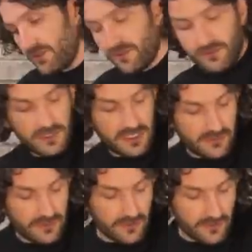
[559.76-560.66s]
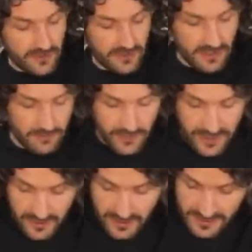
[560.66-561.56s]
use materials that
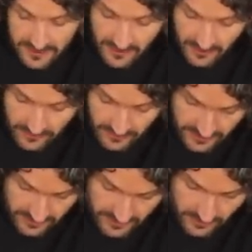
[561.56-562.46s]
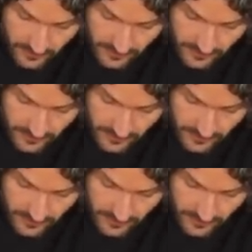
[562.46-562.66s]
bring a nice contrast in your